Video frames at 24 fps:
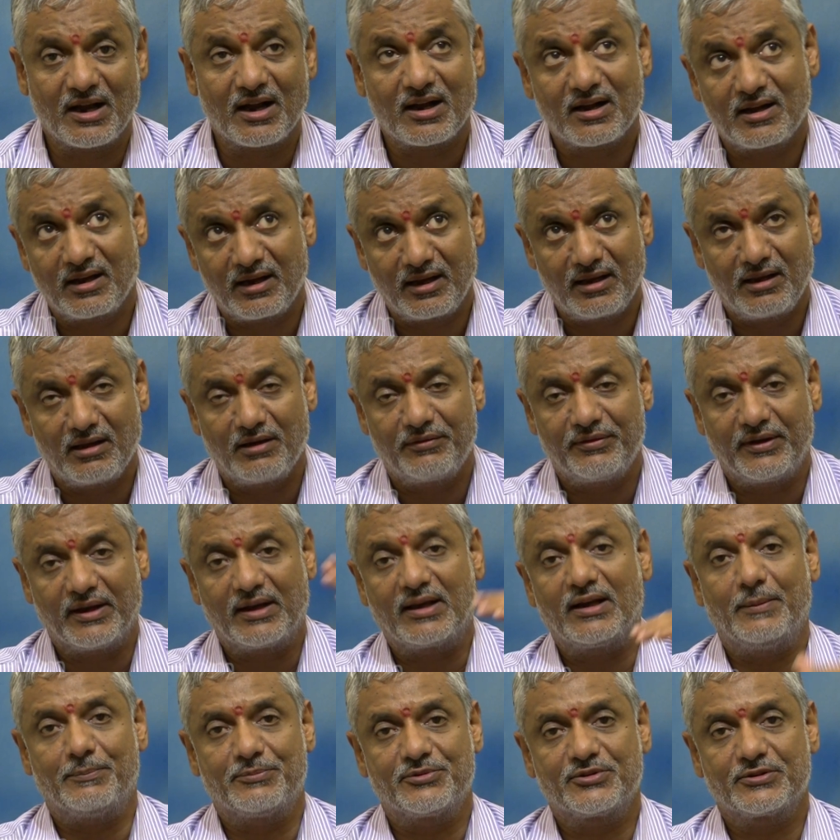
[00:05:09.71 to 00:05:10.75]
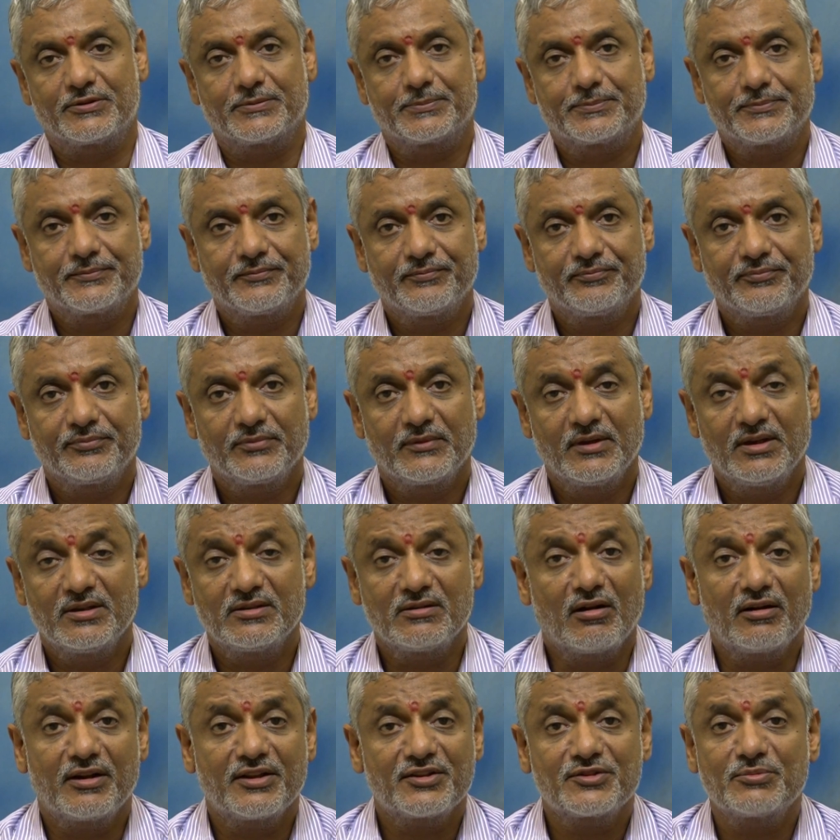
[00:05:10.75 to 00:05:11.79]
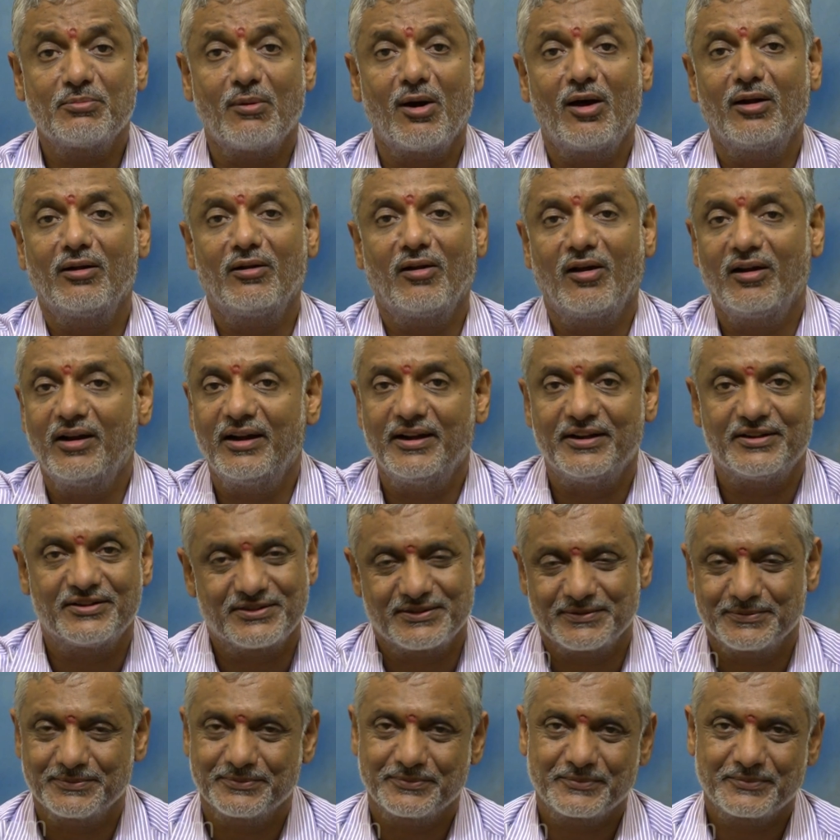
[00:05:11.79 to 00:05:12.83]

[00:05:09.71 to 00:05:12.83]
occurring of eclipse is not a small knowledge.